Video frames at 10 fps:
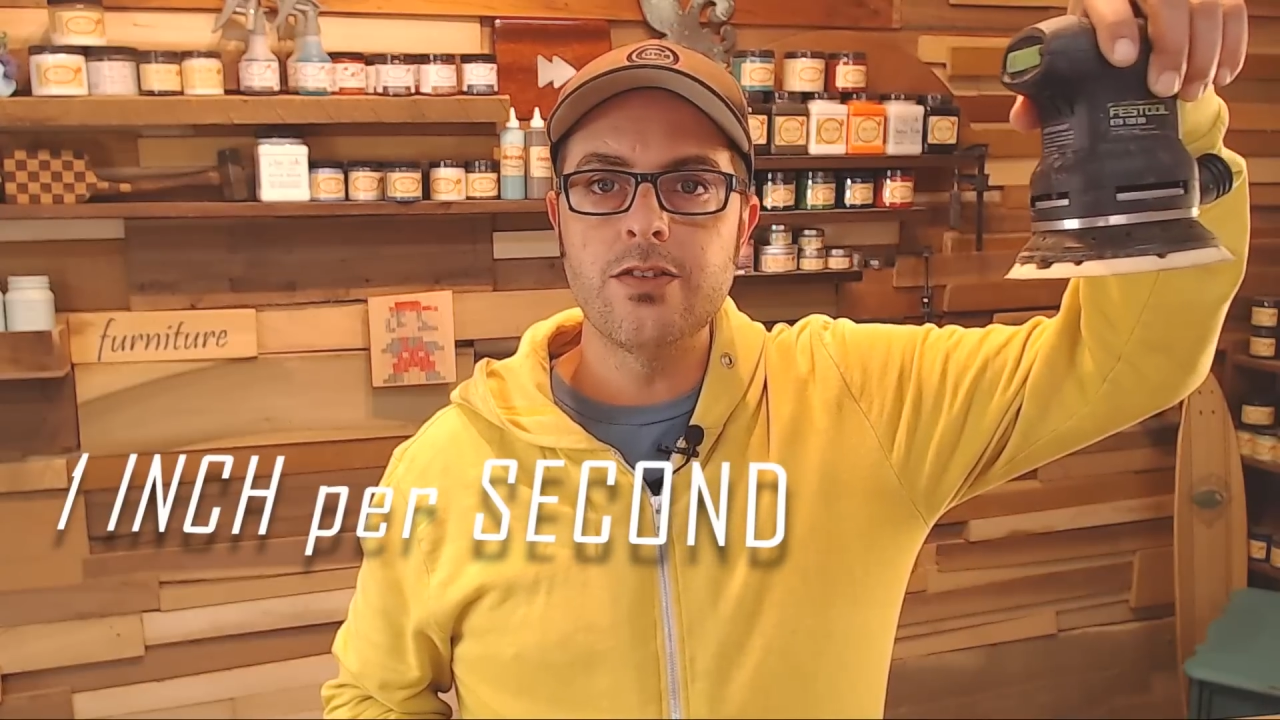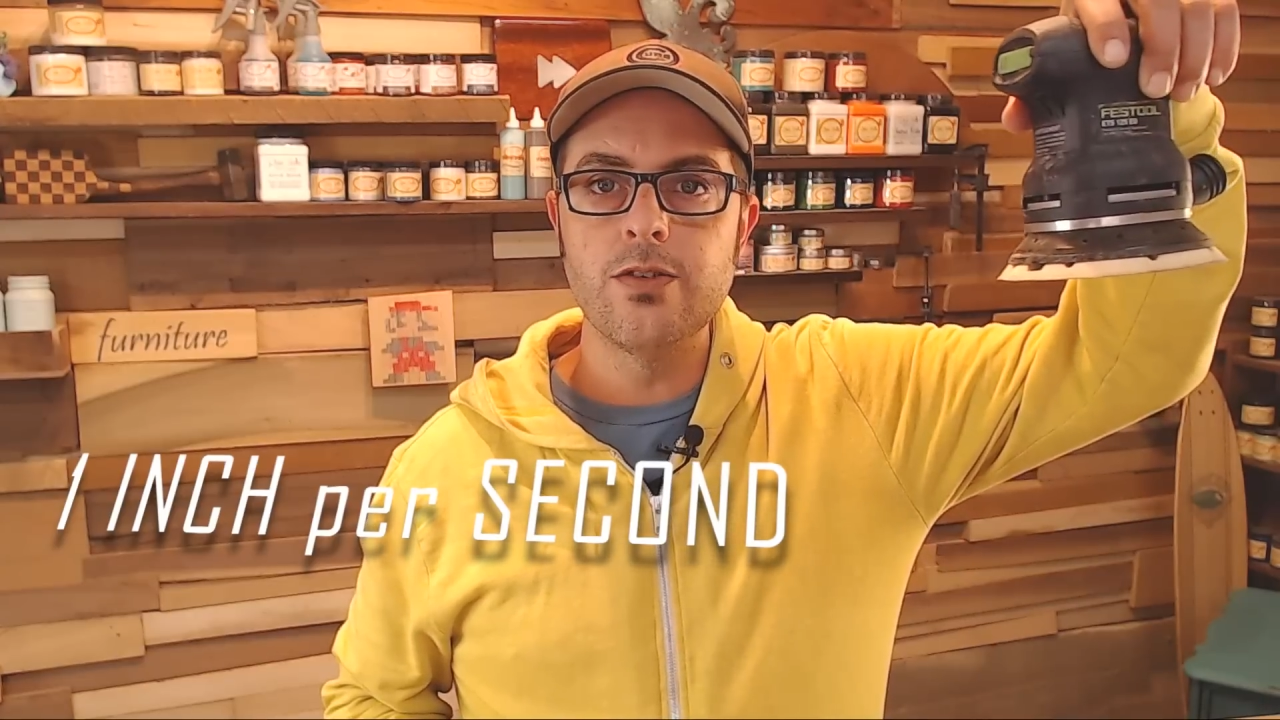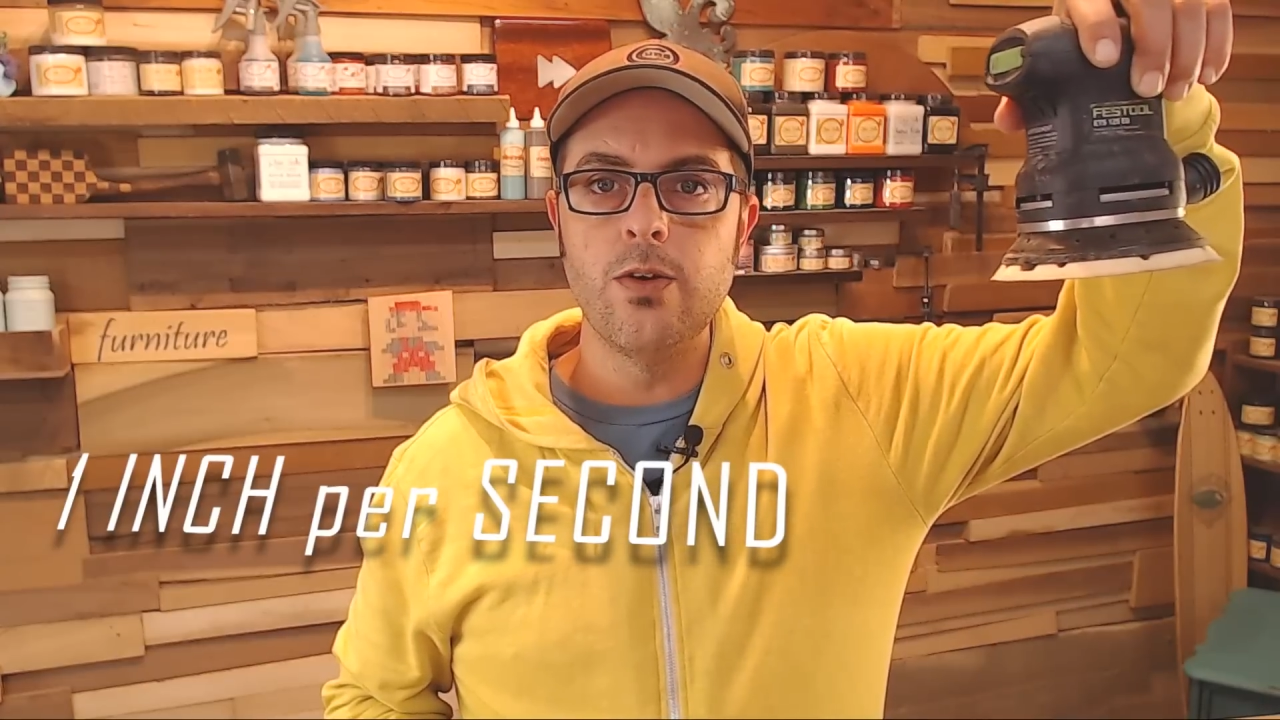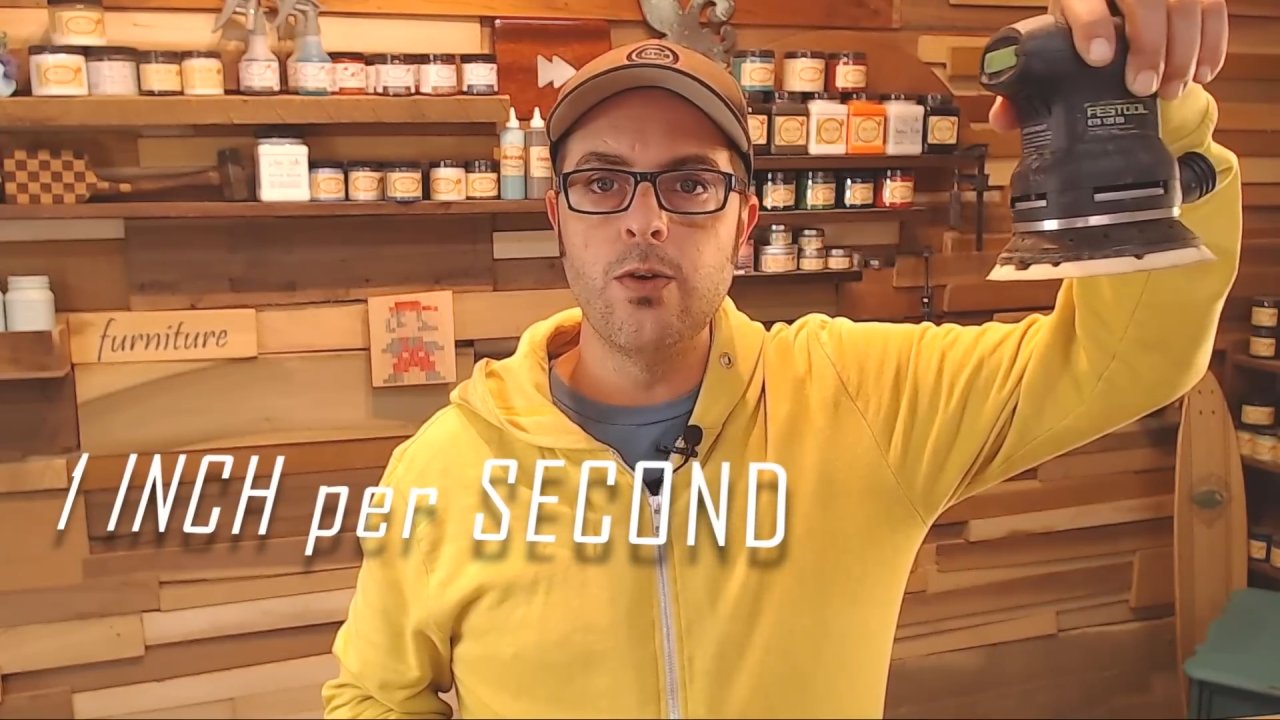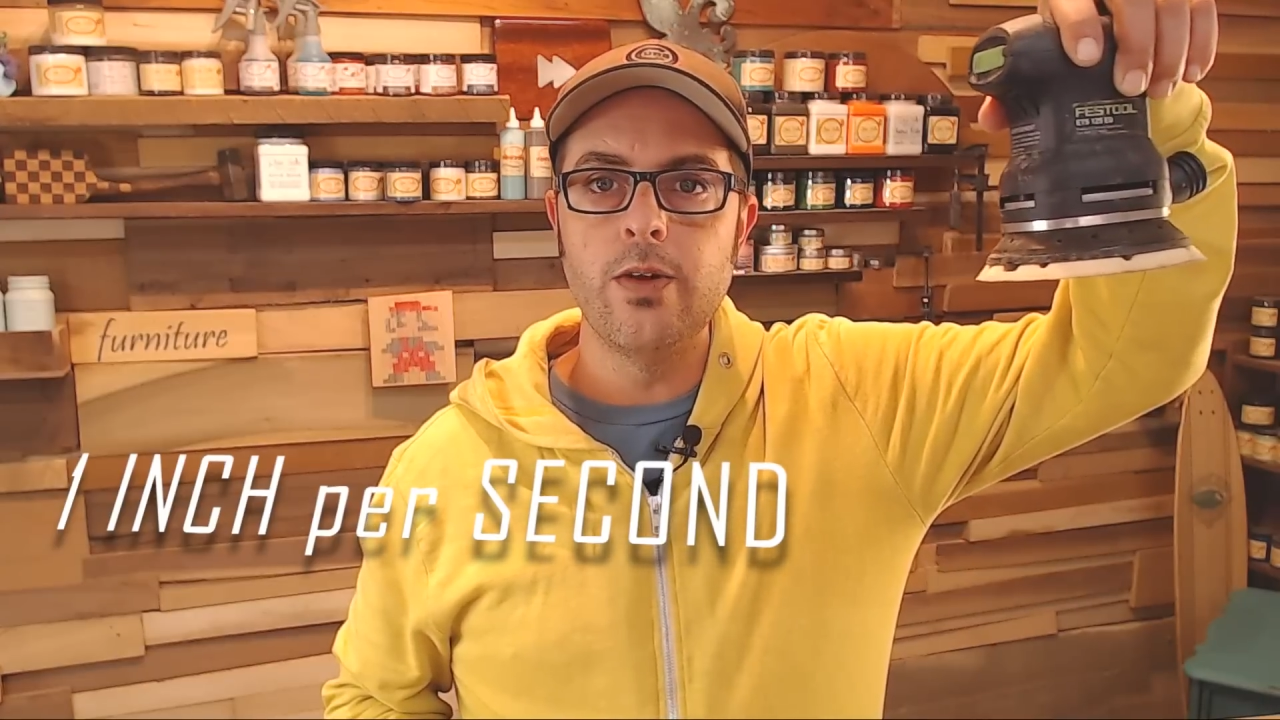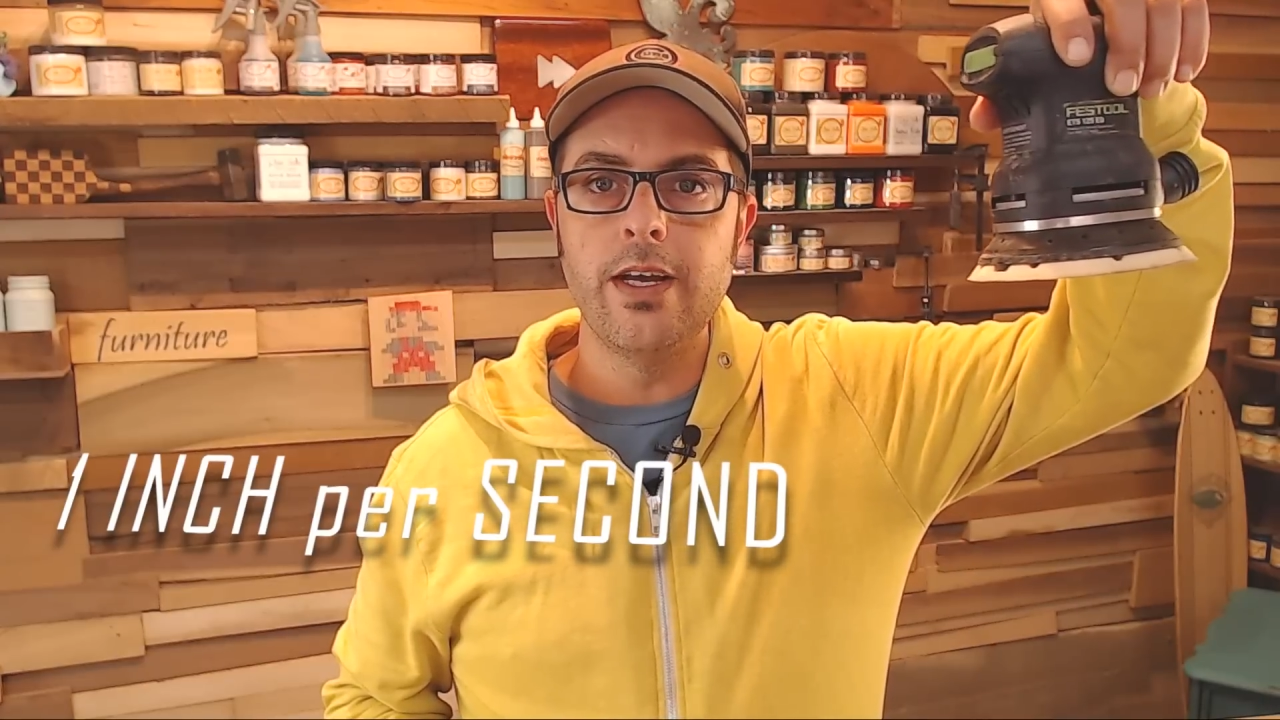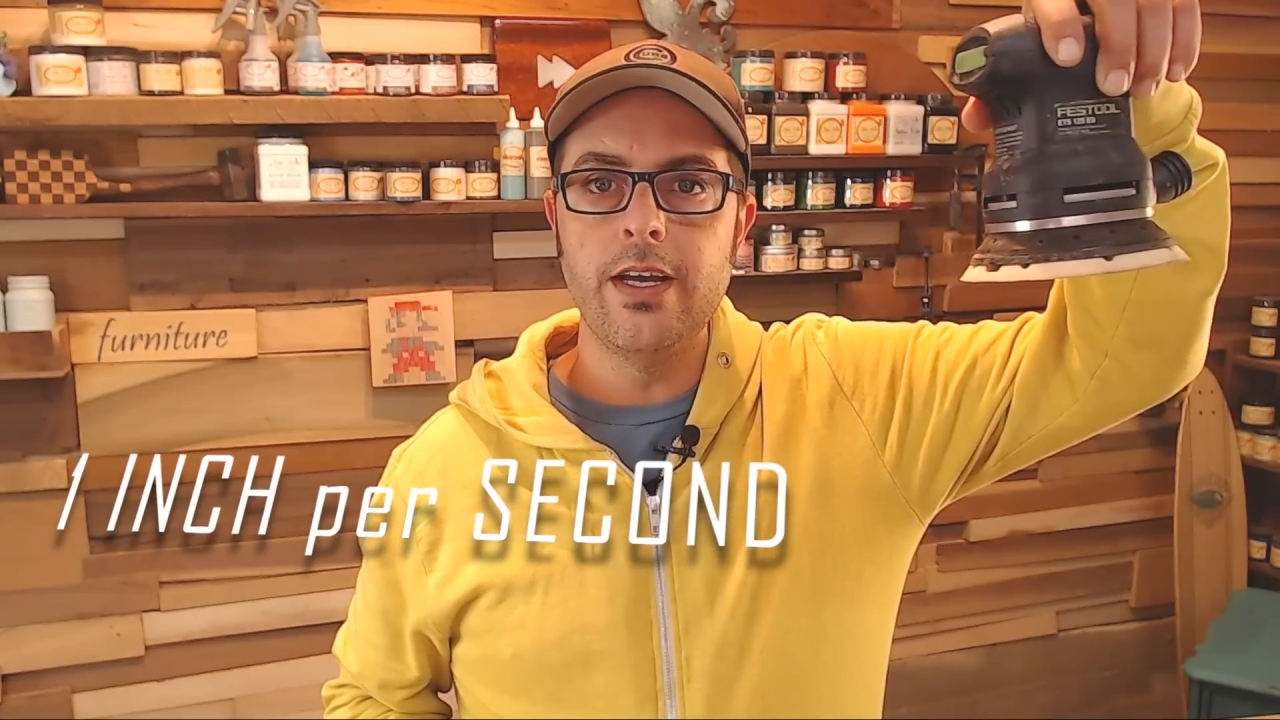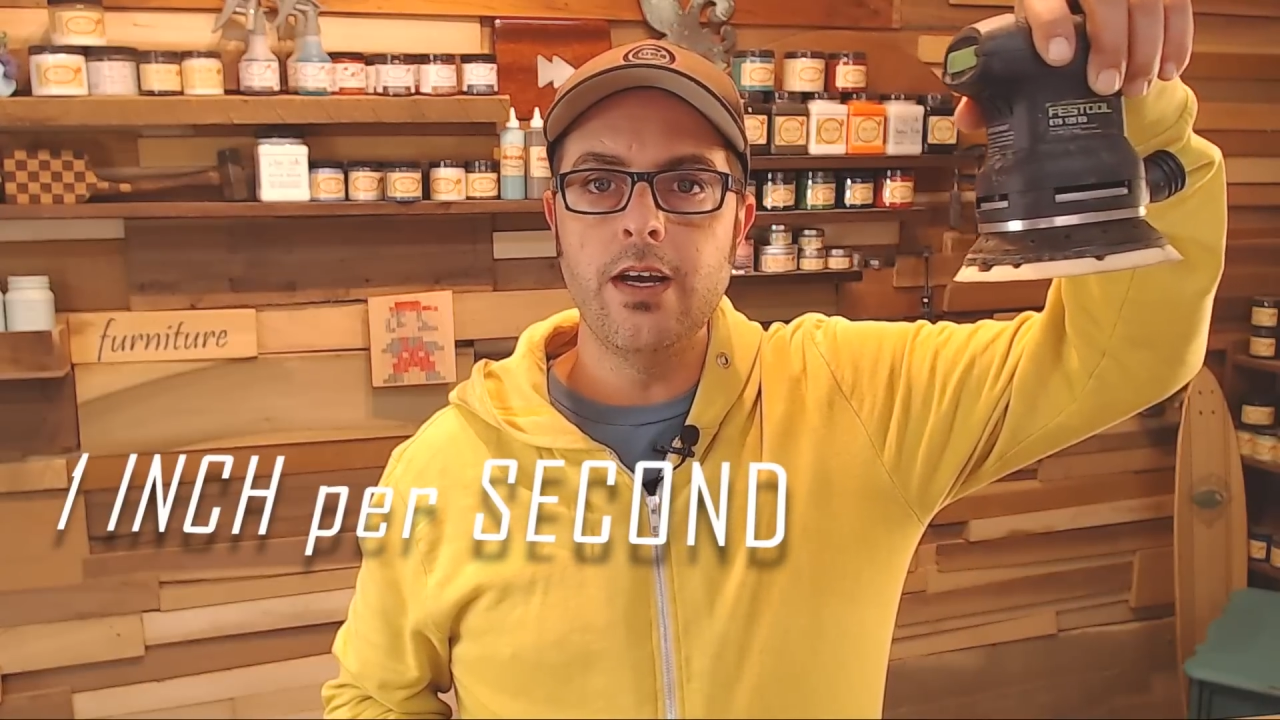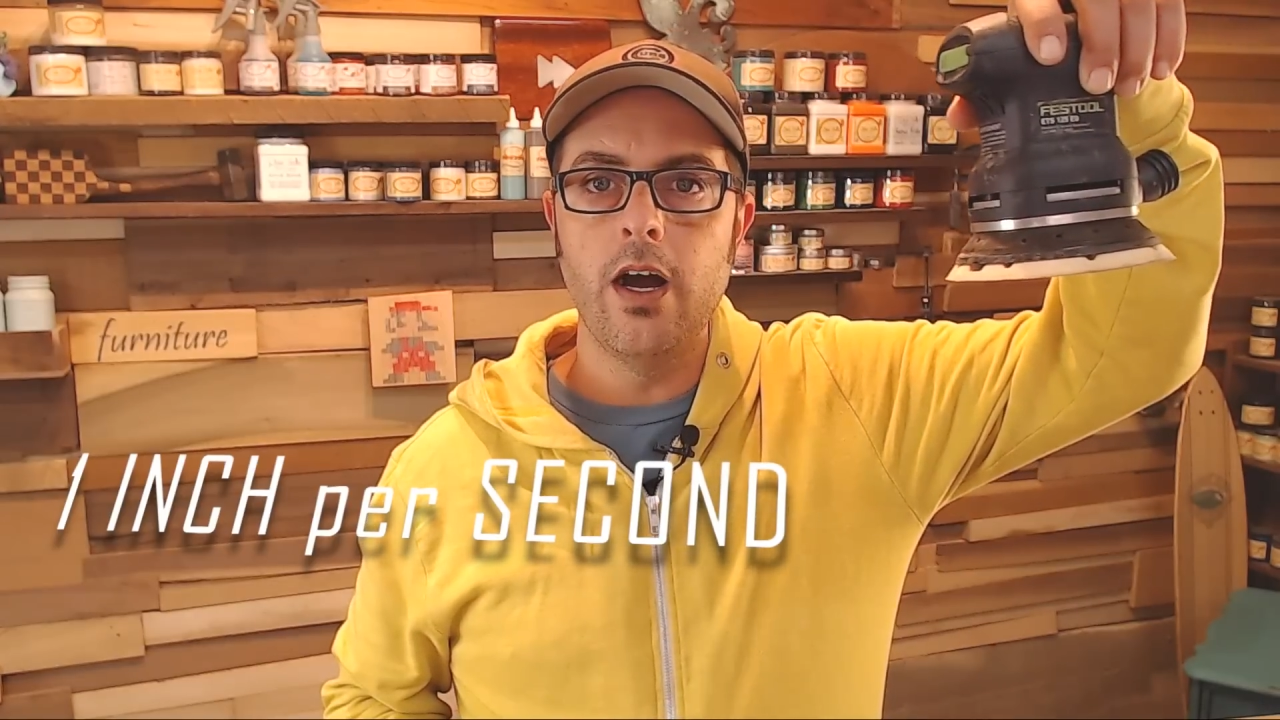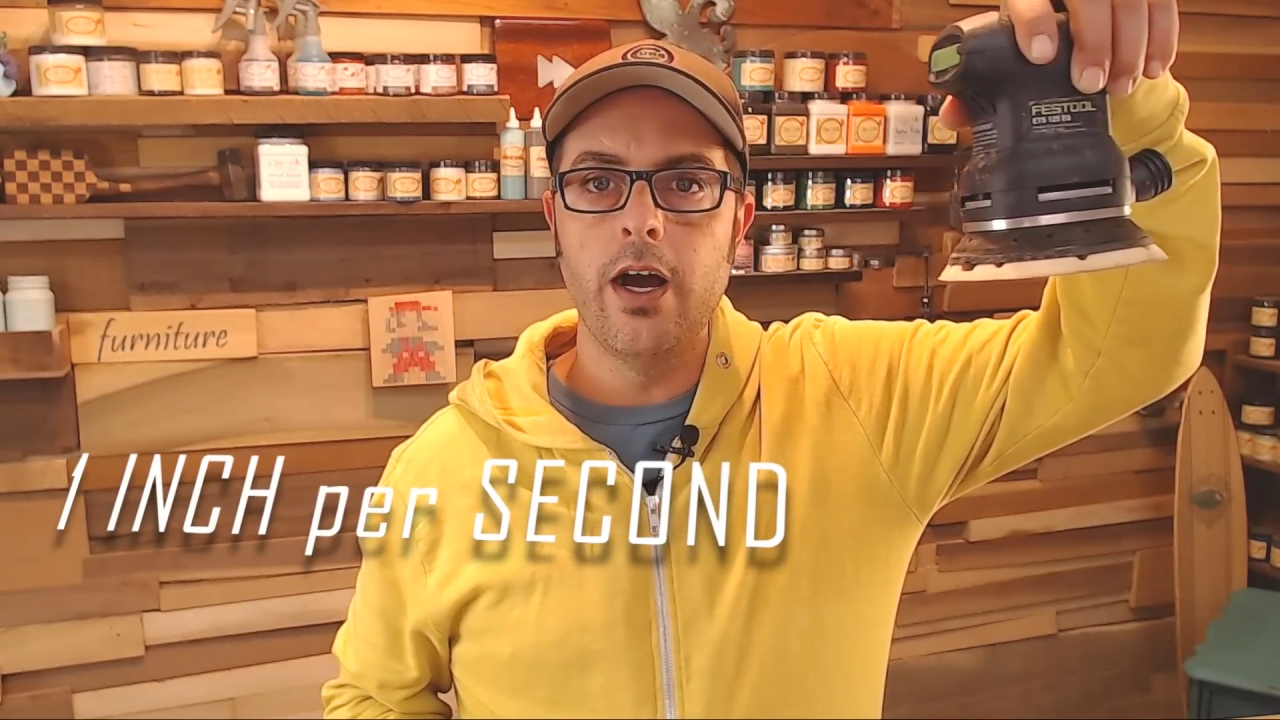
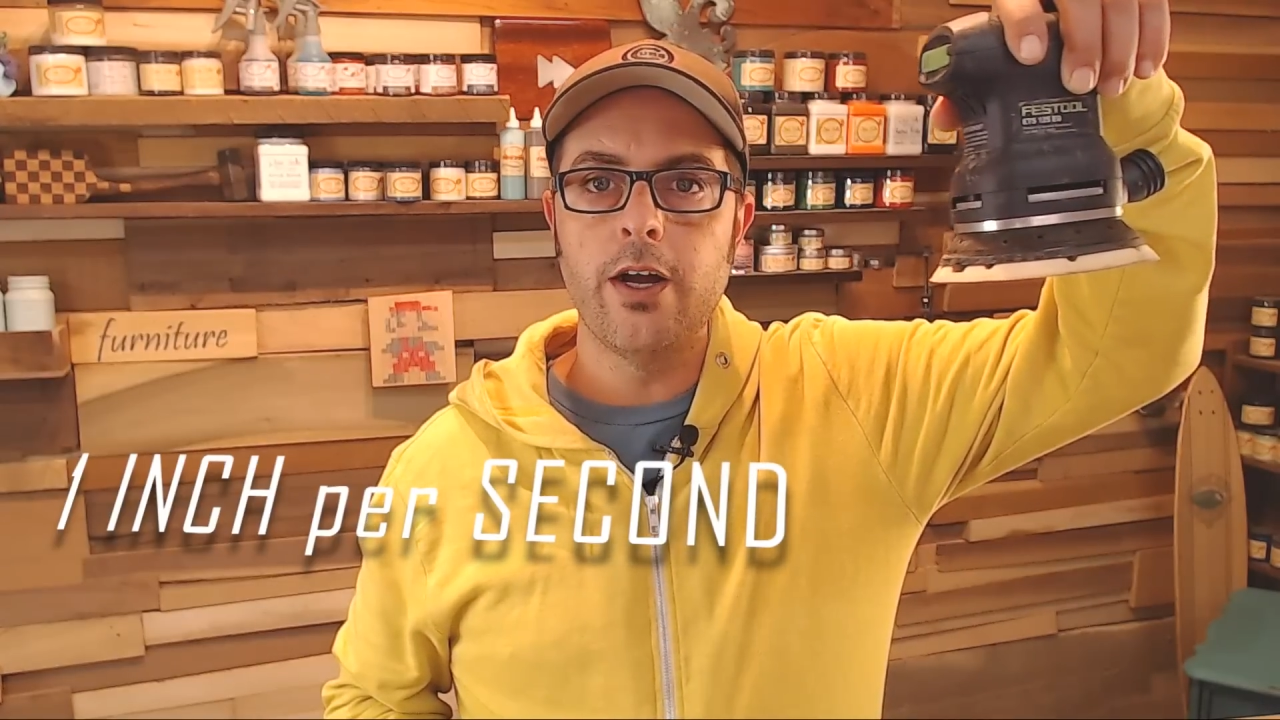slowly